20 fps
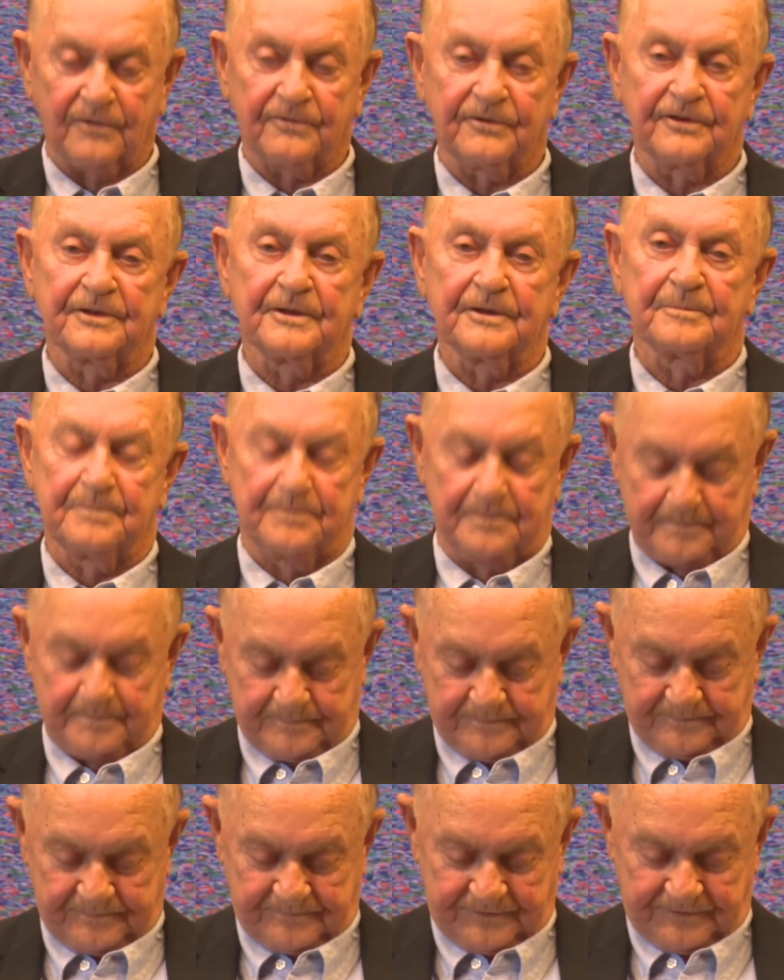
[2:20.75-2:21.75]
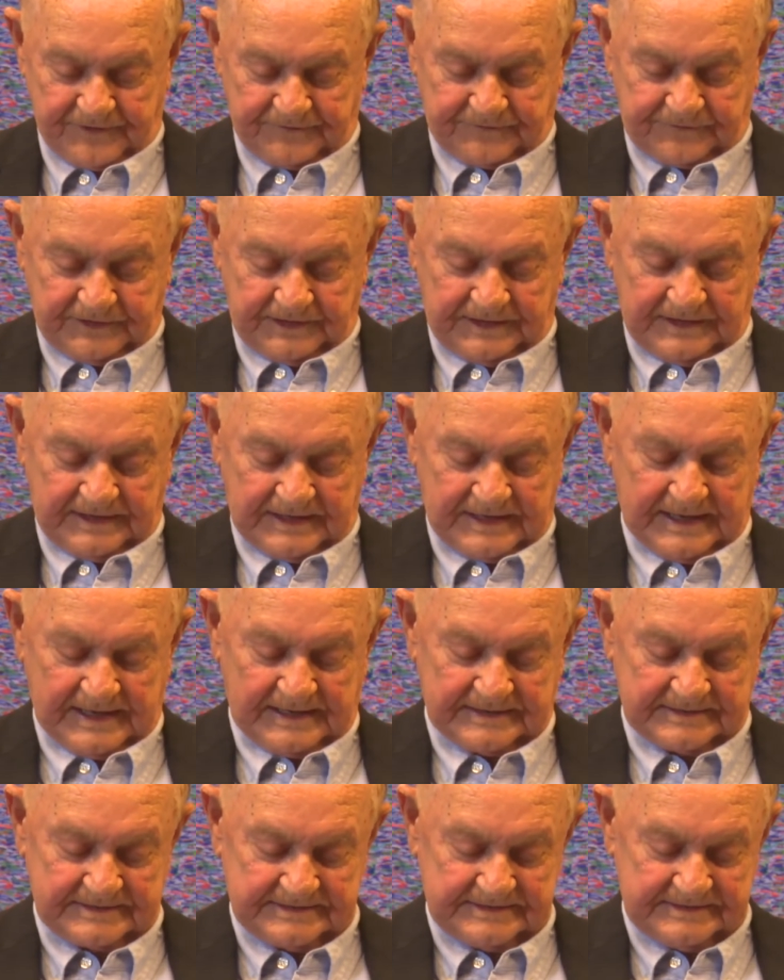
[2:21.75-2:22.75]
the 50
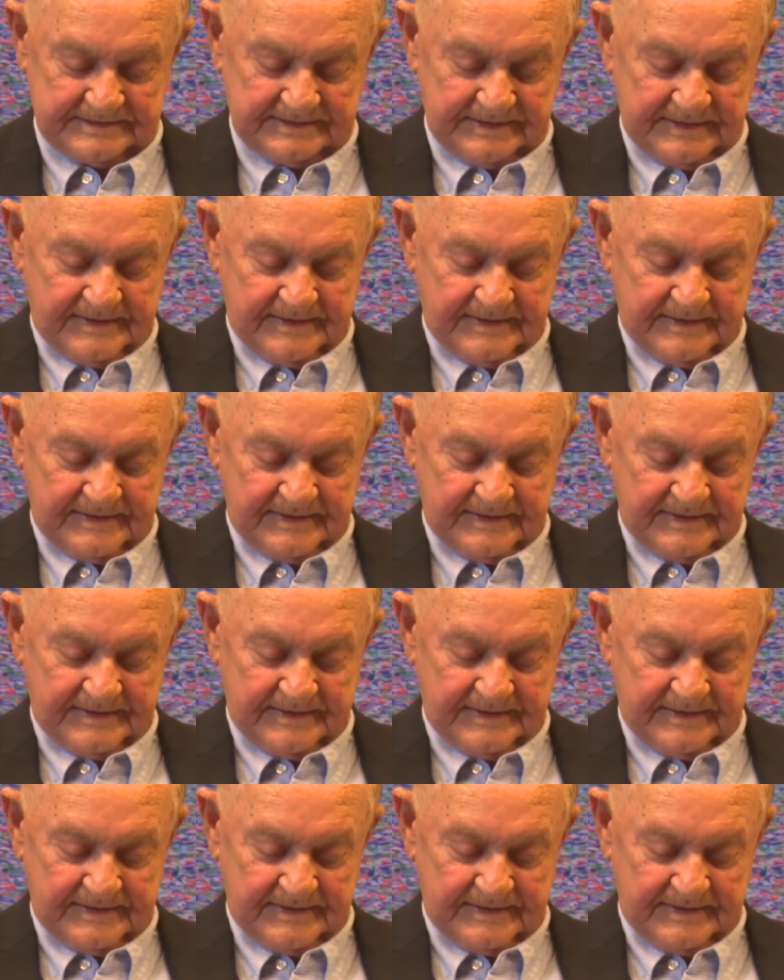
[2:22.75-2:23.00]
years,